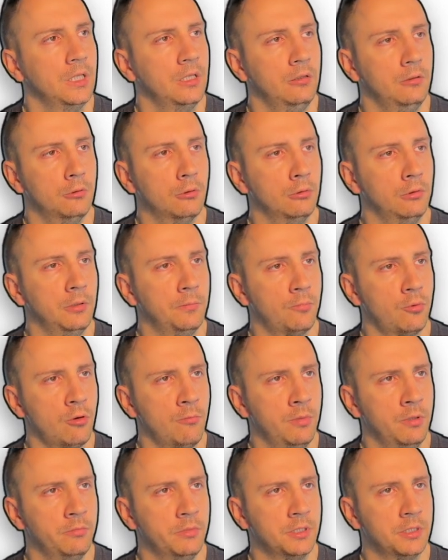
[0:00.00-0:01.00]
The only
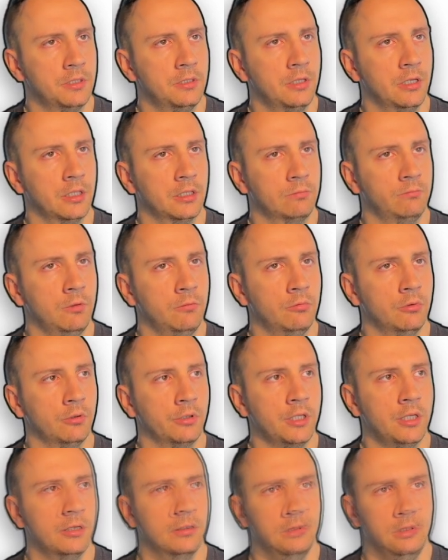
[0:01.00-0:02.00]
problem is that we will
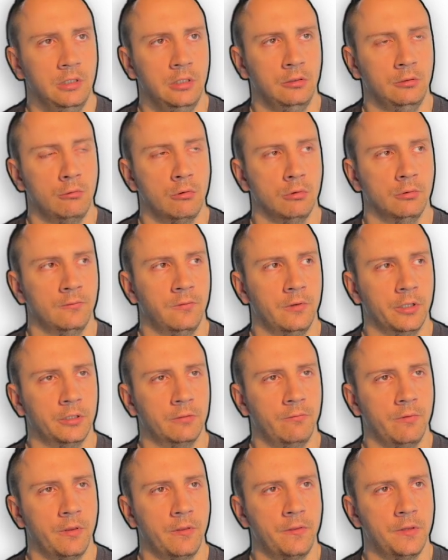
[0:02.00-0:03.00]
get in
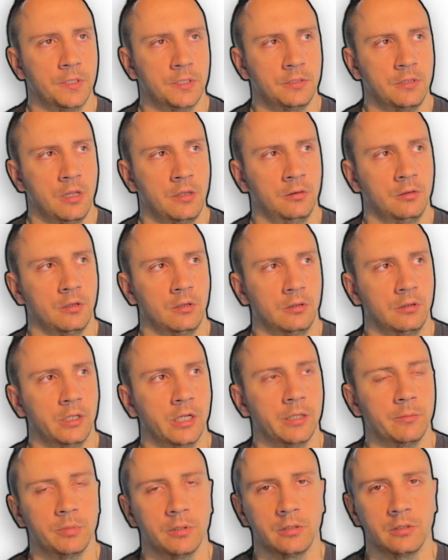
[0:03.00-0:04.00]
conflict with the standard
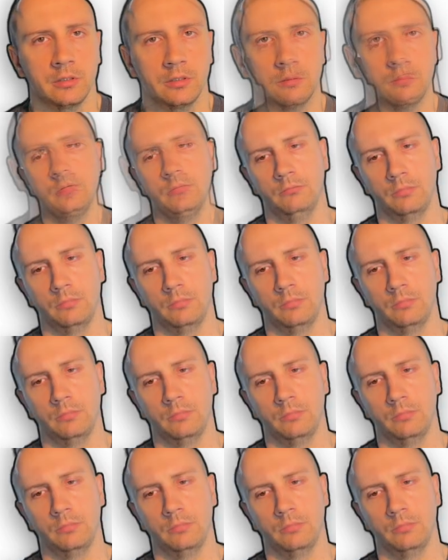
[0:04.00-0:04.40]
library,